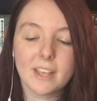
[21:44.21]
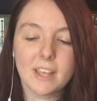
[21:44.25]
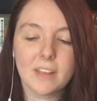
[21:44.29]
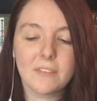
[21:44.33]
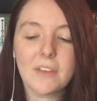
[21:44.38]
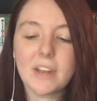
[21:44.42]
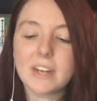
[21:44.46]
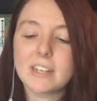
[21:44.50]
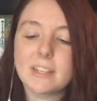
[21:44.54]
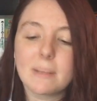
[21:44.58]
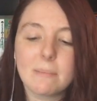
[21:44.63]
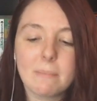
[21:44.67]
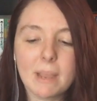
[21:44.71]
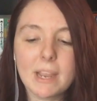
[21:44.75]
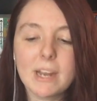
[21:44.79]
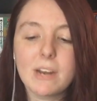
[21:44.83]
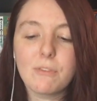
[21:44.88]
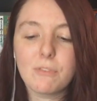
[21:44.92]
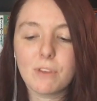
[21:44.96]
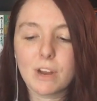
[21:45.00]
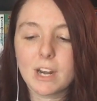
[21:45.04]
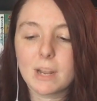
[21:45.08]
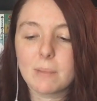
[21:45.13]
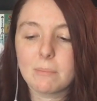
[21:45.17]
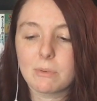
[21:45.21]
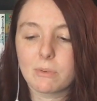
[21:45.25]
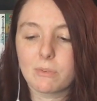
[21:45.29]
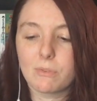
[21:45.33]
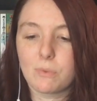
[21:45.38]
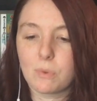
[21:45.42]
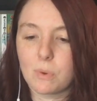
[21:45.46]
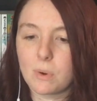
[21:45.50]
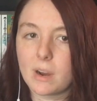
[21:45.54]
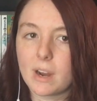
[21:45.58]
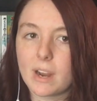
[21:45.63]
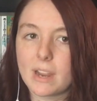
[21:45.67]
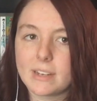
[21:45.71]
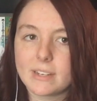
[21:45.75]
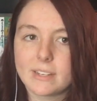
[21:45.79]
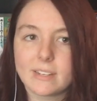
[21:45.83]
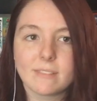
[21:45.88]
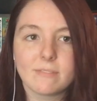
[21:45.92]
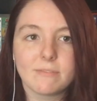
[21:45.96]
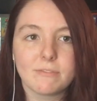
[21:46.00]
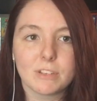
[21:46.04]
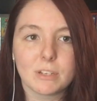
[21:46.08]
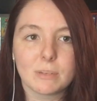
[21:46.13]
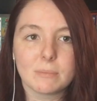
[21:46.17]
In fact, I might have read it before I
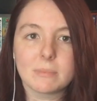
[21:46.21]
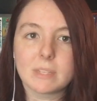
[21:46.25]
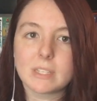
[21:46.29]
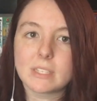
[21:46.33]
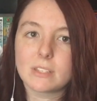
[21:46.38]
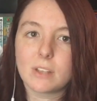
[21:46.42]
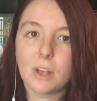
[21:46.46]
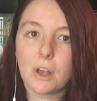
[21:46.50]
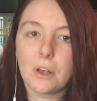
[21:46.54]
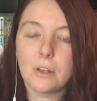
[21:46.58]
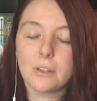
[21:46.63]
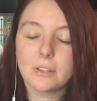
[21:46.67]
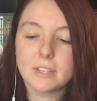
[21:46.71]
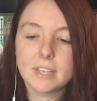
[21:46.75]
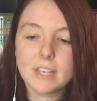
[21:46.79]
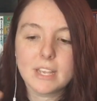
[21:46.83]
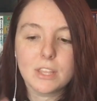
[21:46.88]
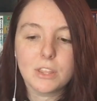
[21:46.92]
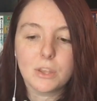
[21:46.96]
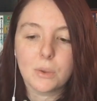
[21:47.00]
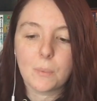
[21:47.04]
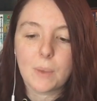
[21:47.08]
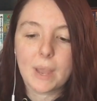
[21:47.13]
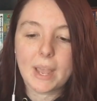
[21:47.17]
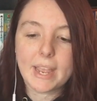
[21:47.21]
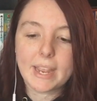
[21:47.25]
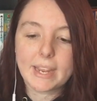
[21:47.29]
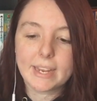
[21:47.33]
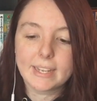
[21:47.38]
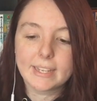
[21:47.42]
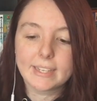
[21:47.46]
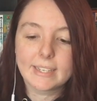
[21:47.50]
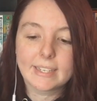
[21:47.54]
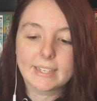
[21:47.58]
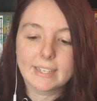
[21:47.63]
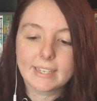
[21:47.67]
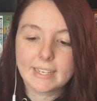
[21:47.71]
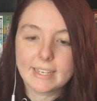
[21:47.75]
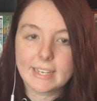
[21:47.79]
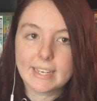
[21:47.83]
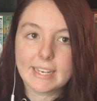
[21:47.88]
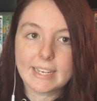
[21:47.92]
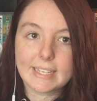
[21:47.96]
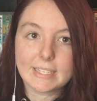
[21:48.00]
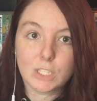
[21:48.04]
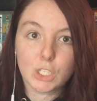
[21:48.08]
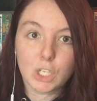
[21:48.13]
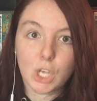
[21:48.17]
filmed this haul. Either way,
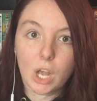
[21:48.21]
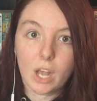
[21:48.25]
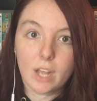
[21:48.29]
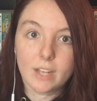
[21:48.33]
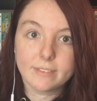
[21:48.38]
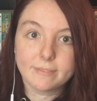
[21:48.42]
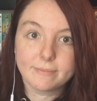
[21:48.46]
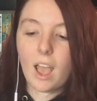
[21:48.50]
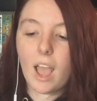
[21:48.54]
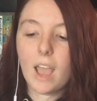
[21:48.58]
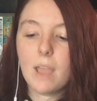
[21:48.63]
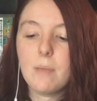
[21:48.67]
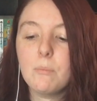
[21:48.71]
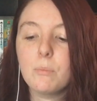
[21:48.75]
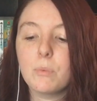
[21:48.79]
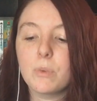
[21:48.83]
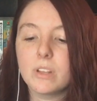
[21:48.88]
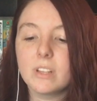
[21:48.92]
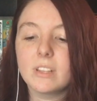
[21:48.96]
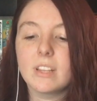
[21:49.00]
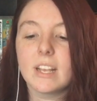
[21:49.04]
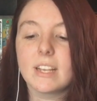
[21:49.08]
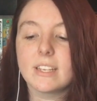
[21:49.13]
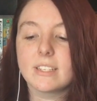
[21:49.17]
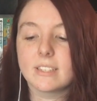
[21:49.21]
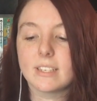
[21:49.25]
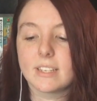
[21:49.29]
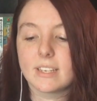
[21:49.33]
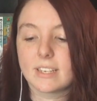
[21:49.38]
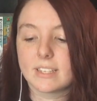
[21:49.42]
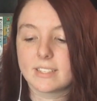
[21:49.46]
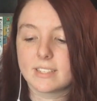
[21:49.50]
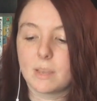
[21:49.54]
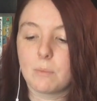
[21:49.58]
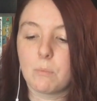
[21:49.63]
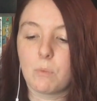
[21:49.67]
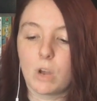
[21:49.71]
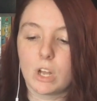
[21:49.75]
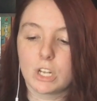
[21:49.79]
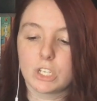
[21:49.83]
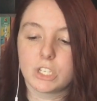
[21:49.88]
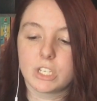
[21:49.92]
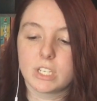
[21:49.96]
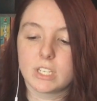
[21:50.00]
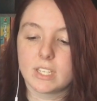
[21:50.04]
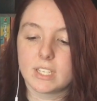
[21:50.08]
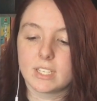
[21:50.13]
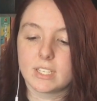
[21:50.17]
it's gone. I'm realizing as I'm
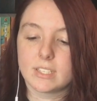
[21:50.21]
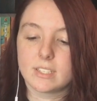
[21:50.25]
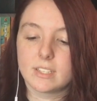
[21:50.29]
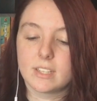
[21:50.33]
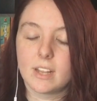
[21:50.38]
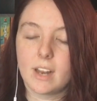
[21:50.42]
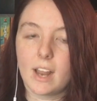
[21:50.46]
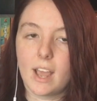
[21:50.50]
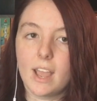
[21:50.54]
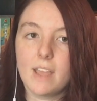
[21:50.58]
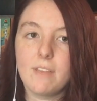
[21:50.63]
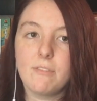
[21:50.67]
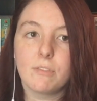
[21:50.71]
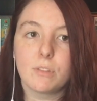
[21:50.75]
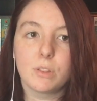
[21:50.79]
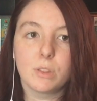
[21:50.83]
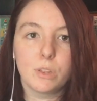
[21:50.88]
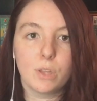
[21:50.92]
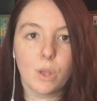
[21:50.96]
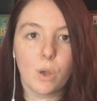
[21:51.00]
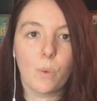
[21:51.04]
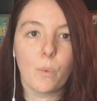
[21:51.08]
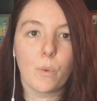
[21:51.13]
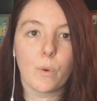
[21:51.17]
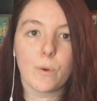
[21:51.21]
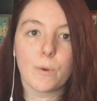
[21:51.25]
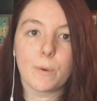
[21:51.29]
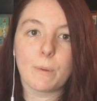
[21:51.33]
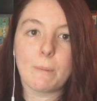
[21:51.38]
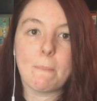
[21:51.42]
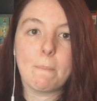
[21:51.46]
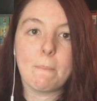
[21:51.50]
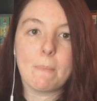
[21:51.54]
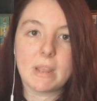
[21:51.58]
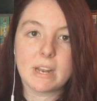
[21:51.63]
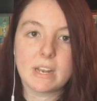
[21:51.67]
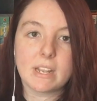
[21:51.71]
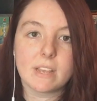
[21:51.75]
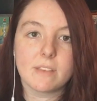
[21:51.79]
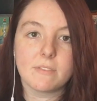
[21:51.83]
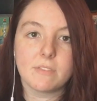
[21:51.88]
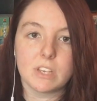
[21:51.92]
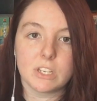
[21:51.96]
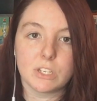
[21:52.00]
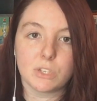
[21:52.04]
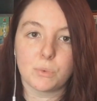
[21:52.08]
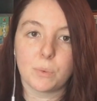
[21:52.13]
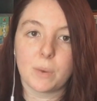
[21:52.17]
watching this that I've lowered many
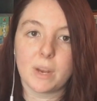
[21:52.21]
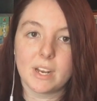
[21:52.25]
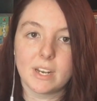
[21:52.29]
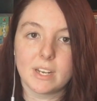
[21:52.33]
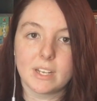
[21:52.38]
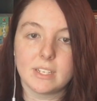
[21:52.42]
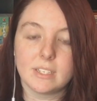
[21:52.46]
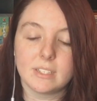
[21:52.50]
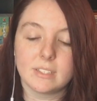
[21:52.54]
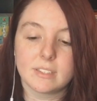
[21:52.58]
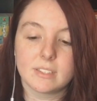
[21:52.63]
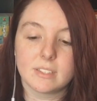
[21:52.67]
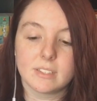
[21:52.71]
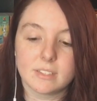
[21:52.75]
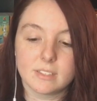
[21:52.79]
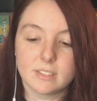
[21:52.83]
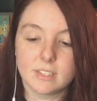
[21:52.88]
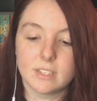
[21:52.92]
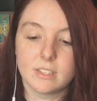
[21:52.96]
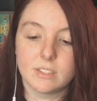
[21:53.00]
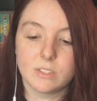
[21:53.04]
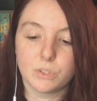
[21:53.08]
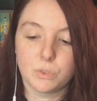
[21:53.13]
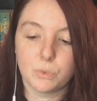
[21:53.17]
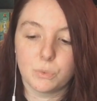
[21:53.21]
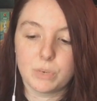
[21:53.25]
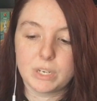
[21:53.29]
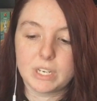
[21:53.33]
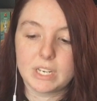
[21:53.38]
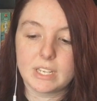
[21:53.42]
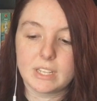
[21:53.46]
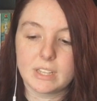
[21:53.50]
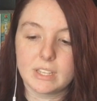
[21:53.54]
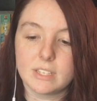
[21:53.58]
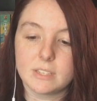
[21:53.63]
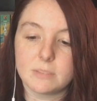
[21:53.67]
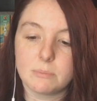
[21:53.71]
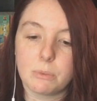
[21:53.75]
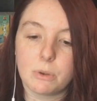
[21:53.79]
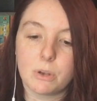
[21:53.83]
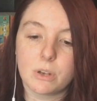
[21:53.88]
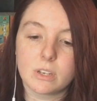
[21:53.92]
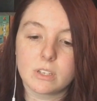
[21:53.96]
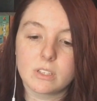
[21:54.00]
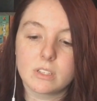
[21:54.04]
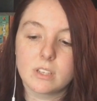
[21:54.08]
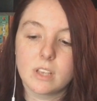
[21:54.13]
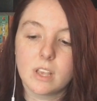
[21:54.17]
of these ratings since reading these
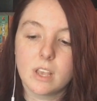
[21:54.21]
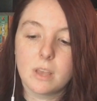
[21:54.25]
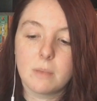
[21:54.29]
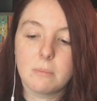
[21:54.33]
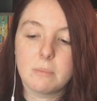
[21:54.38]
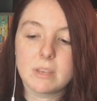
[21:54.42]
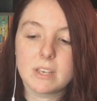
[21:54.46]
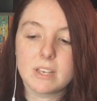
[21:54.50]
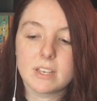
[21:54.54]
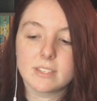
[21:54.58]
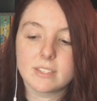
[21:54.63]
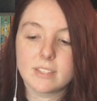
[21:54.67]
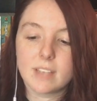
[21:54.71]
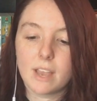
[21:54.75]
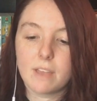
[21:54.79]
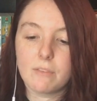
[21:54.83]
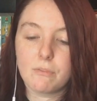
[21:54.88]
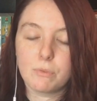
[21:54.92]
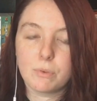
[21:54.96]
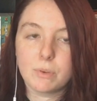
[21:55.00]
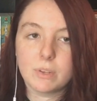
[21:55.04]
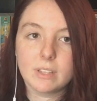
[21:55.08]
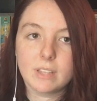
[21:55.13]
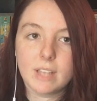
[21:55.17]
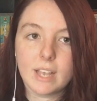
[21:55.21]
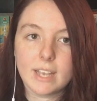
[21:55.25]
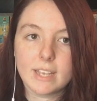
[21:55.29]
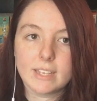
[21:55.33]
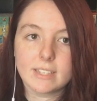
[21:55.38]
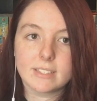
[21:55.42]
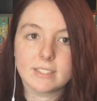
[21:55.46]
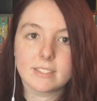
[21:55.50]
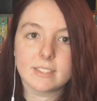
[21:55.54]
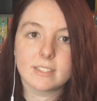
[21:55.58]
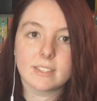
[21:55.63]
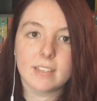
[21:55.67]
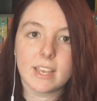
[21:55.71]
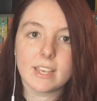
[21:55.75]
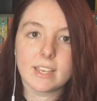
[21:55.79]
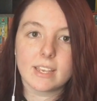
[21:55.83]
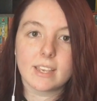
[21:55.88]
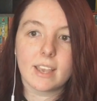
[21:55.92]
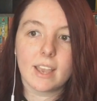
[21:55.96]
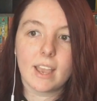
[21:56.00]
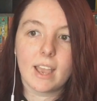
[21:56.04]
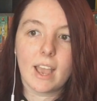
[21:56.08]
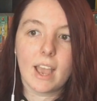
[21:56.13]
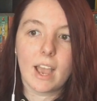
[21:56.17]
books because I've realized
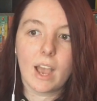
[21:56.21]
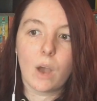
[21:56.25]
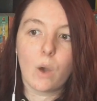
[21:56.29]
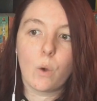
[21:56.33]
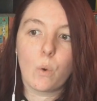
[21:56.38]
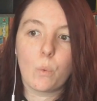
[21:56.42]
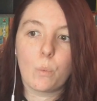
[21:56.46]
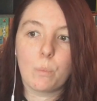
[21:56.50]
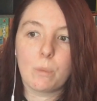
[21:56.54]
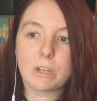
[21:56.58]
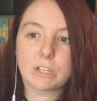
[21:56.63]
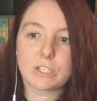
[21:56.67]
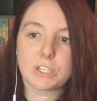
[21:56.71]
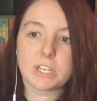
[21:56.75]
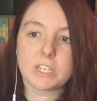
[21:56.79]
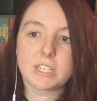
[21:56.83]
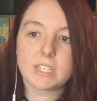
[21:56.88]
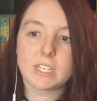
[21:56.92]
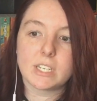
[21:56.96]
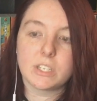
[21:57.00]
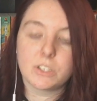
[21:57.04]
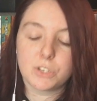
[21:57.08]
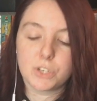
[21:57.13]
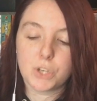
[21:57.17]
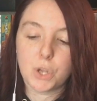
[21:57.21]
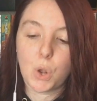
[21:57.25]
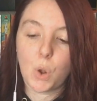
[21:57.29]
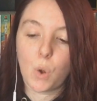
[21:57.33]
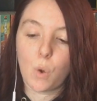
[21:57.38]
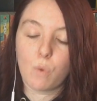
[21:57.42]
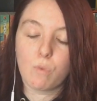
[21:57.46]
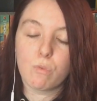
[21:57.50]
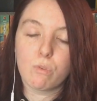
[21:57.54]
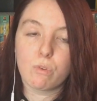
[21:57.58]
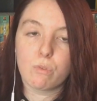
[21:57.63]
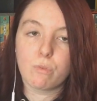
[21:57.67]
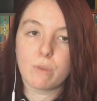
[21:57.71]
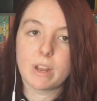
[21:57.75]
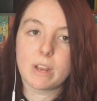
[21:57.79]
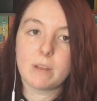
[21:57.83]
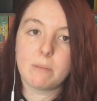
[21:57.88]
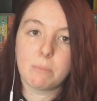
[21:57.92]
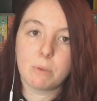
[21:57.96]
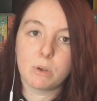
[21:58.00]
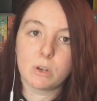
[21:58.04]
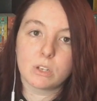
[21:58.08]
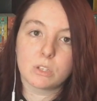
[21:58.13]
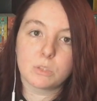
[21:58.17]
like how much I tend to
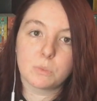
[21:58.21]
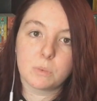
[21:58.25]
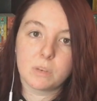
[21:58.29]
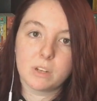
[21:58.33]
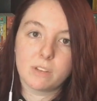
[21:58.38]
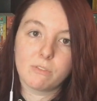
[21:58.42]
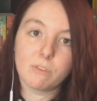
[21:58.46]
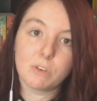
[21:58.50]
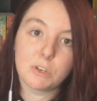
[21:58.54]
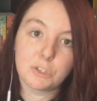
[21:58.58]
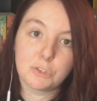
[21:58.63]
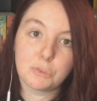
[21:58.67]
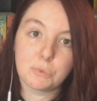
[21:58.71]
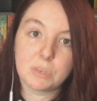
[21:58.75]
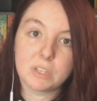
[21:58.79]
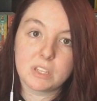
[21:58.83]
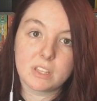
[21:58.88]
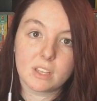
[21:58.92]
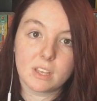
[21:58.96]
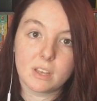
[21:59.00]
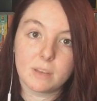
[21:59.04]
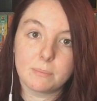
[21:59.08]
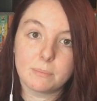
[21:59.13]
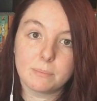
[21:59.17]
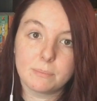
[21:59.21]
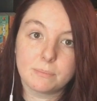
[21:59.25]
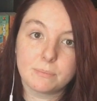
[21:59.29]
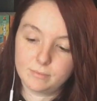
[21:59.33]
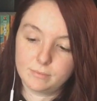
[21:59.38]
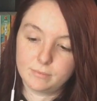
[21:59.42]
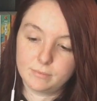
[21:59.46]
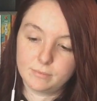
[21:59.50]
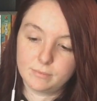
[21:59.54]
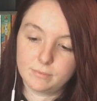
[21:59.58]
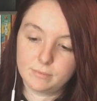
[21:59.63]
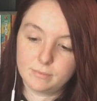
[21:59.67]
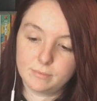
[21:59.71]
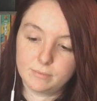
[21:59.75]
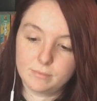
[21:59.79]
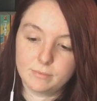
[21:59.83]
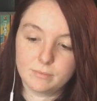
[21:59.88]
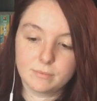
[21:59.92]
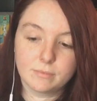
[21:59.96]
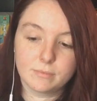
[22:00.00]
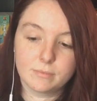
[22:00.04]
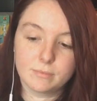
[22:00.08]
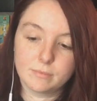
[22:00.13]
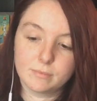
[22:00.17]
overrate books when I first read them. The next
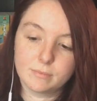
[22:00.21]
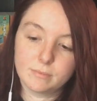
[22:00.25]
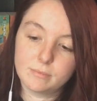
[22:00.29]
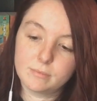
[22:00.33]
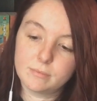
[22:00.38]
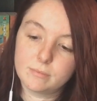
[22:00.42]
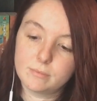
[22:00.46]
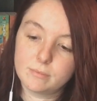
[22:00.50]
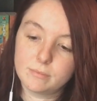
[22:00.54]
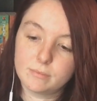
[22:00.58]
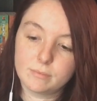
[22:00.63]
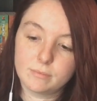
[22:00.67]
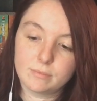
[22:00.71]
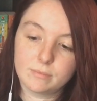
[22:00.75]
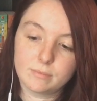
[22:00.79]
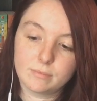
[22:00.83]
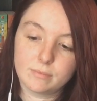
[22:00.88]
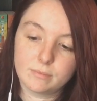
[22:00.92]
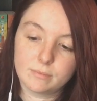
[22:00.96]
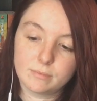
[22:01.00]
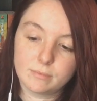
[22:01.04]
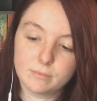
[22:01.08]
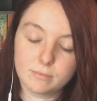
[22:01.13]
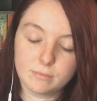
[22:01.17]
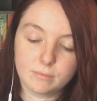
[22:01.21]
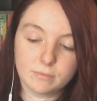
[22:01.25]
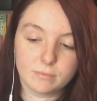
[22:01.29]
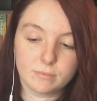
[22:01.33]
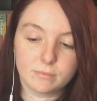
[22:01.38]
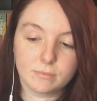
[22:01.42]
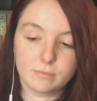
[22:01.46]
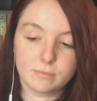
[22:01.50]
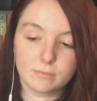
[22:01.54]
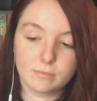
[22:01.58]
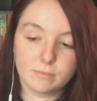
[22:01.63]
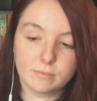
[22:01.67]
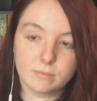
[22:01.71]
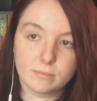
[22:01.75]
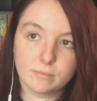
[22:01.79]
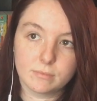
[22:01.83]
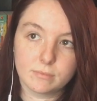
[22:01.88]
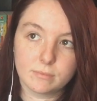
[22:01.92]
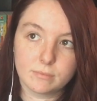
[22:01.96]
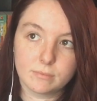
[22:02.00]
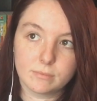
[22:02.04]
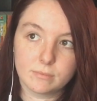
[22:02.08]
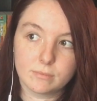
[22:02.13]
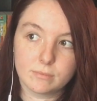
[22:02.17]
book came in my August Owl Crate
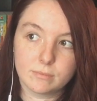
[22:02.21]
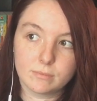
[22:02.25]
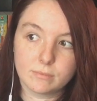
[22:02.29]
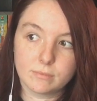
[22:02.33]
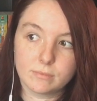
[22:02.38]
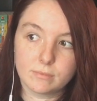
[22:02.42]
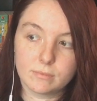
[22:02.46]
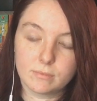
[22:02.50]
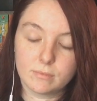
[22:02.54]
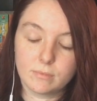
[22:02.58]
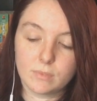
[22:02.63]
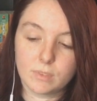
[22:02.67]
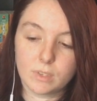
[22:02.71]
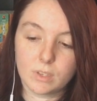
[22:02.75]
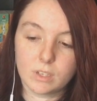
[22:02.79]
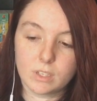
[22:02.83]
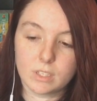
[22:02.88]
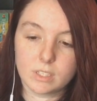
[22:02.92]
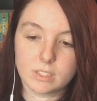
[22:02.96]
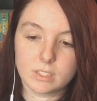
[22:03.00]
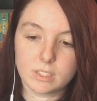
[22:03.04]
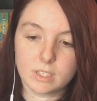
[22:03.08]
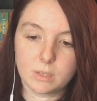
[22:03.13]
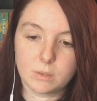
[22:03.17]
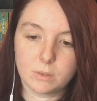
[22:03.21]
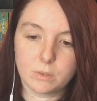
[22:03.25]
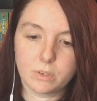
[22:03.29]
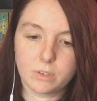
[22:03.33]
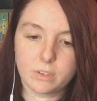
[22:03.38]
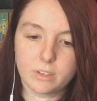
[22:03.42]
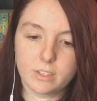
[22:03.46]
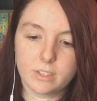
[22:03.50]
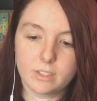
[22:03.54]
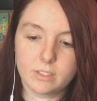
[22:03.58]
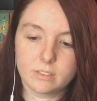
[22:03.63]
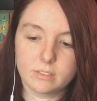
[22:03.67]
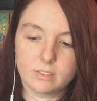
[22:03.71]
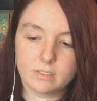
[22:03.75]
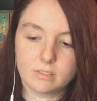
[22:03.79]
box, which I just did an August unboxing for a